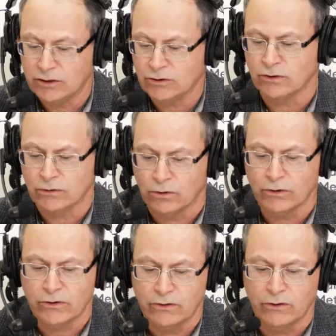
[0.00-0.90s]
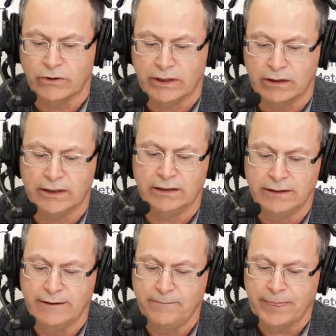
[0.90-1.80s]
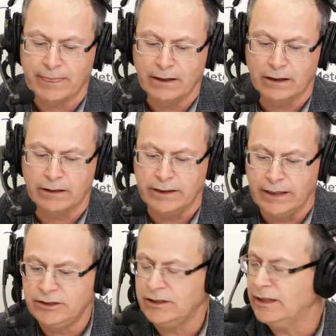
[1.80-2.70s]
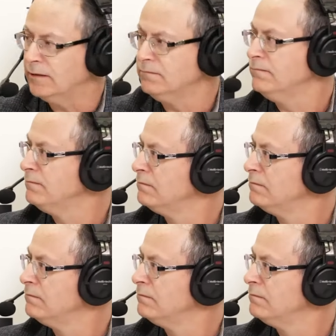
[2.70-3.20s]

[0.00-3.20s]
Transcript: short courses going on. The AGM.